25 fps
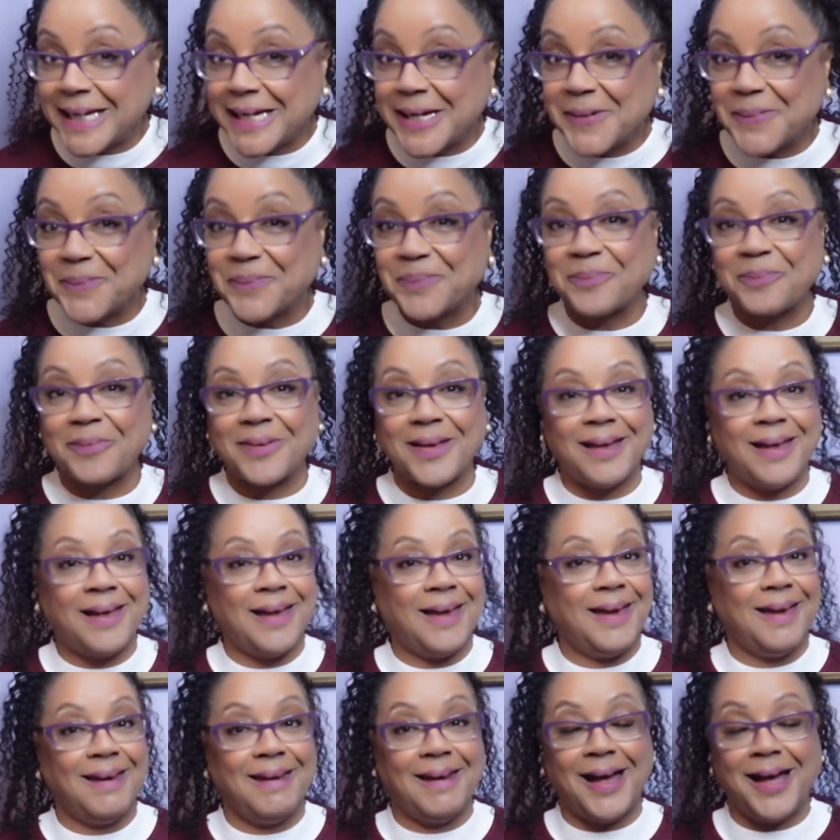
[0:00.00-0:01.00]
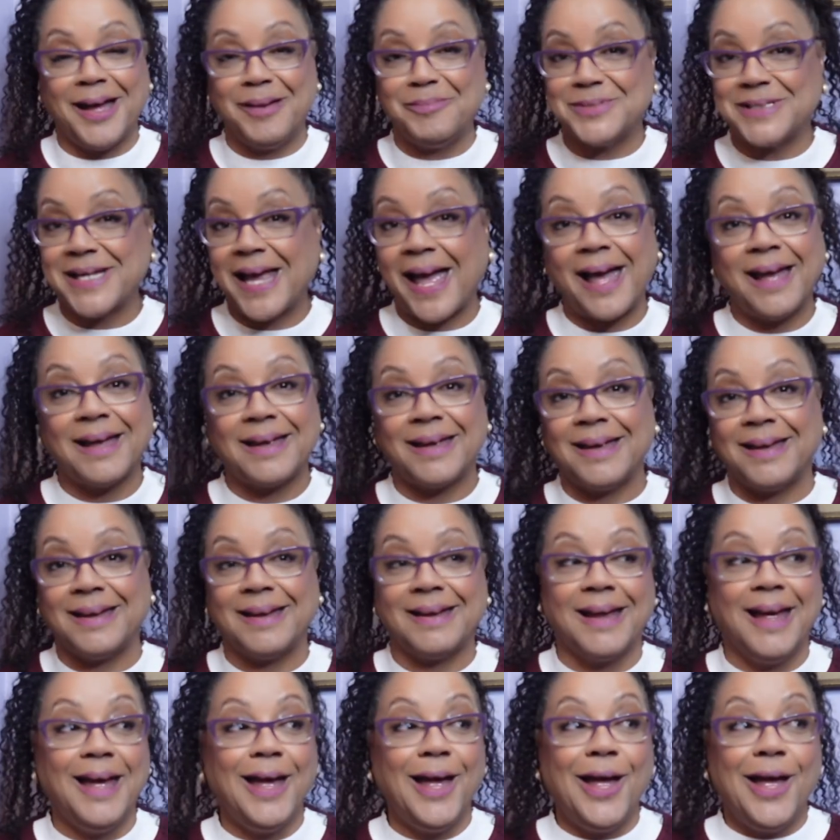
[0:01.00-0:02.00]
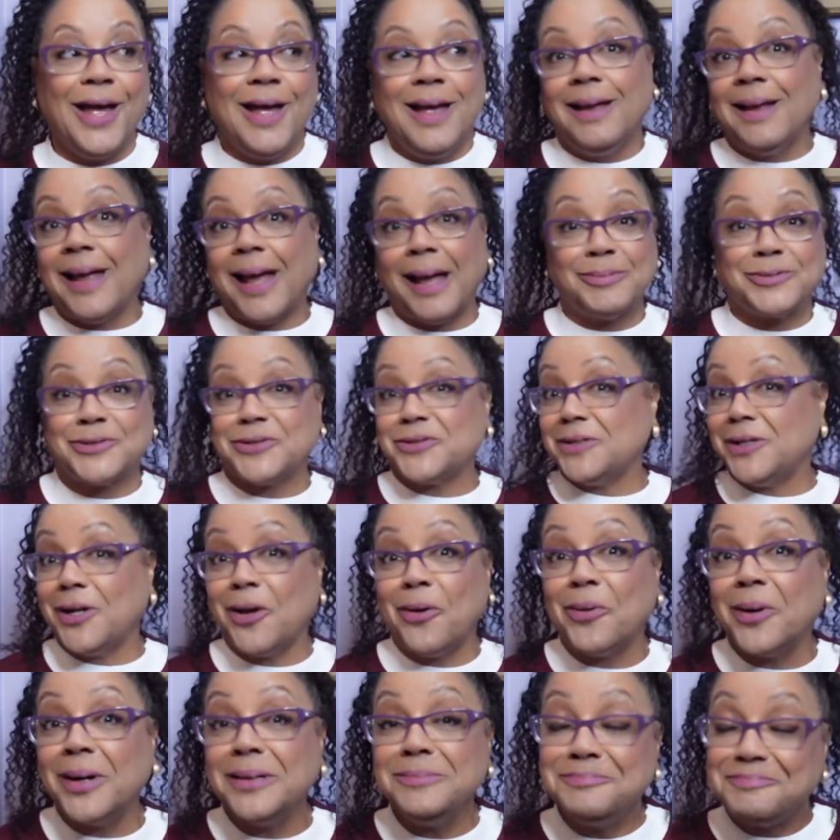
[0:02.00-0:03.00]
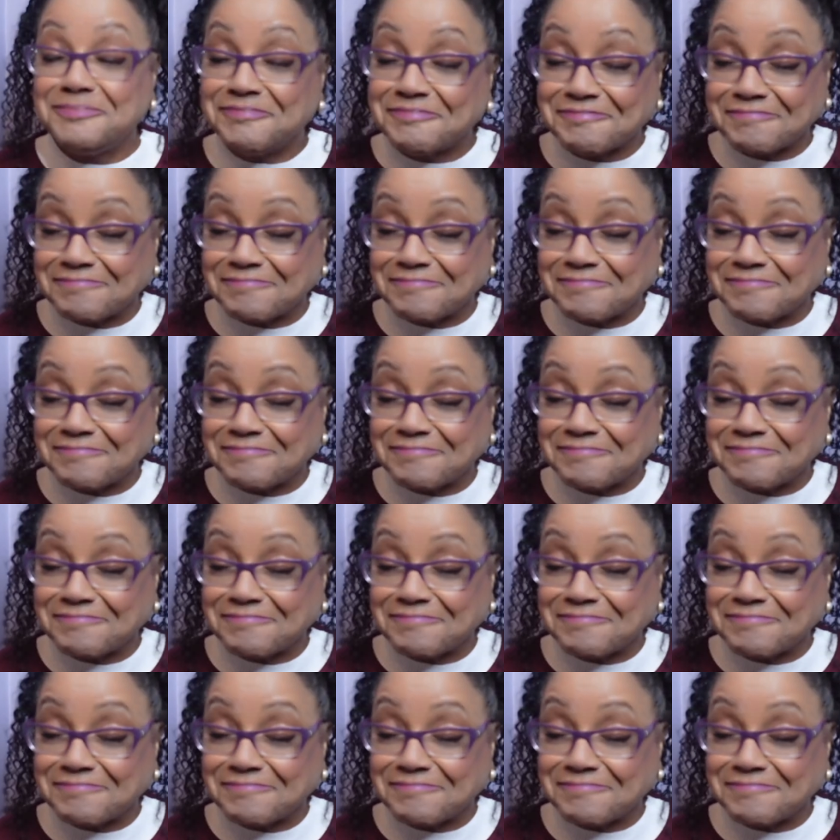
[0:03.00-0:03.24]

it. And I'm tagging absolutely no one,